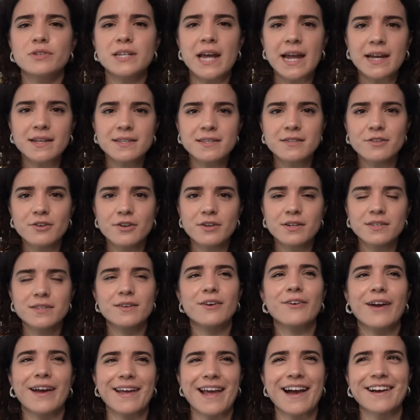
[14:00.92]
dance looks.
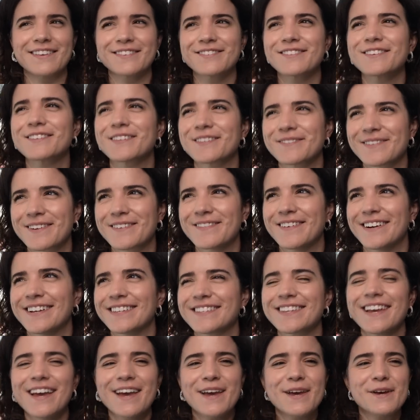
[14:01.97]
Okay, yeah, so this is what it
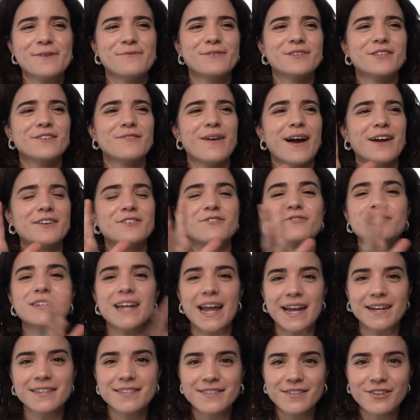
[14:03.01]
was. It was you had your
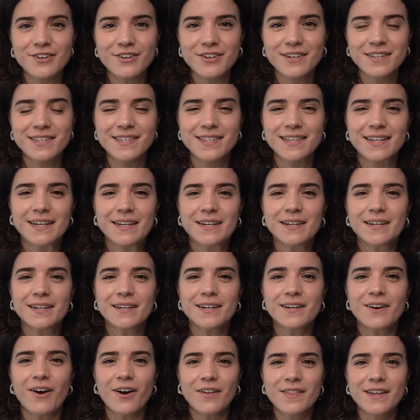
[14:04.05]
dance looks
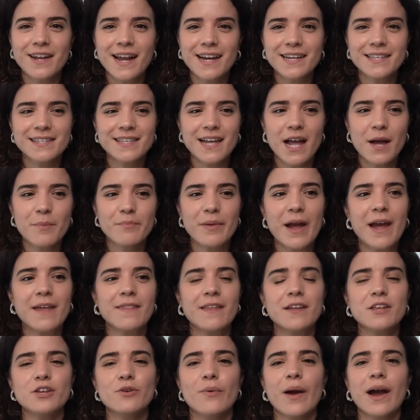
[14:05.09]
on The Next Step,
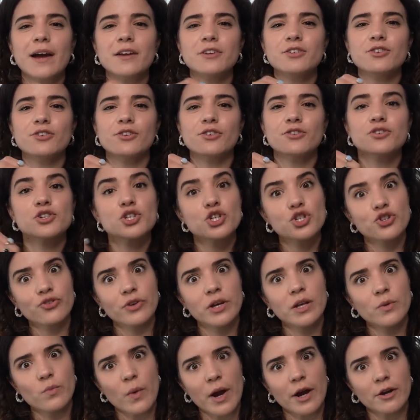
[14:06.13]
and then you had your
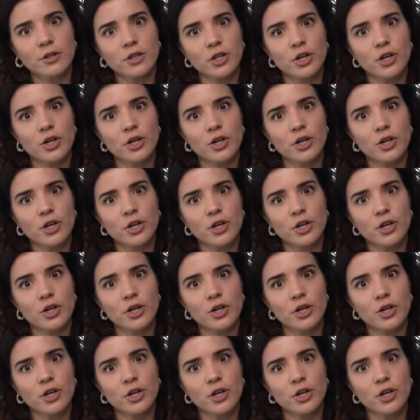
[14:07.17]
streetwear